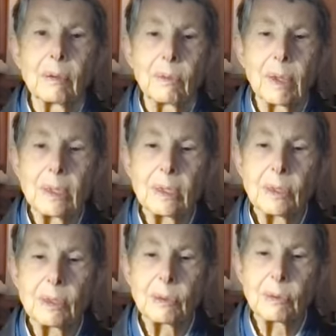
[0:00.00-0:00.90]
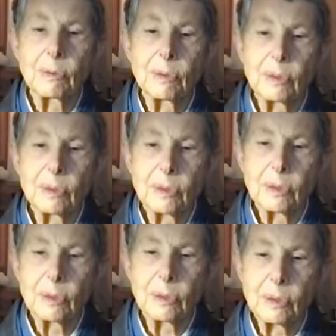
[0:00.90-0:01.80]
when you
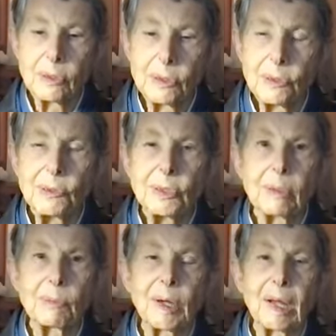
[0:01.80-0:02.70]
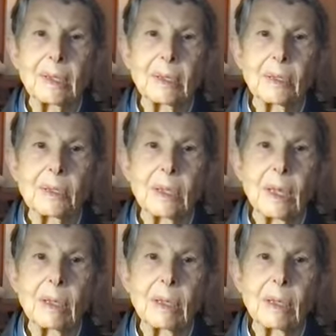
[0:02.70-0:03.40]
do Zen practice,